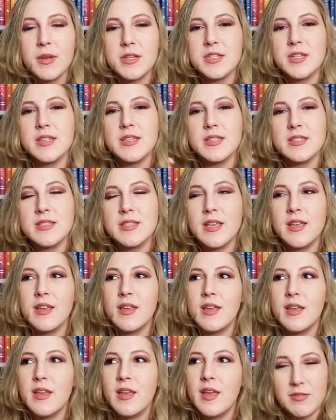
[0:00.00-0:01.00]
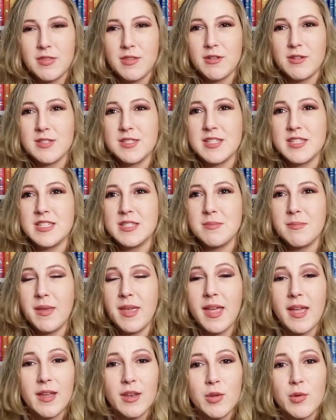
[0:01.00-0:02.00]
which is there was this
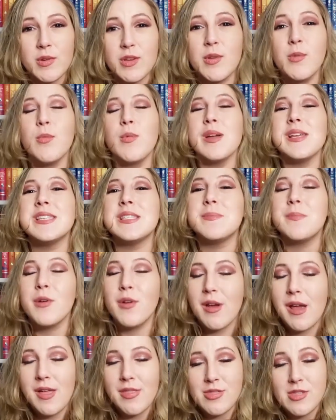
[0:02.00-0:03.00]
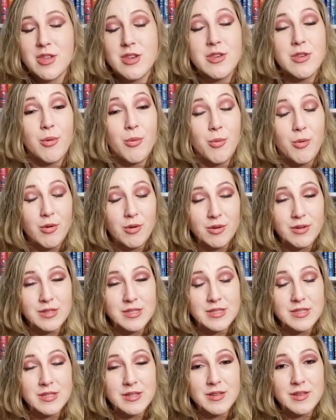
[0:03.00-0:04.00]
man who would whisper at the
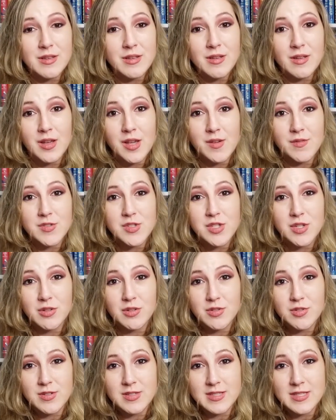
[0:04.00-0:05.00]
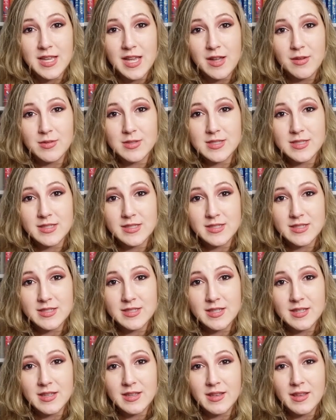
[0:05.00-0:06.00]
doors of children's houses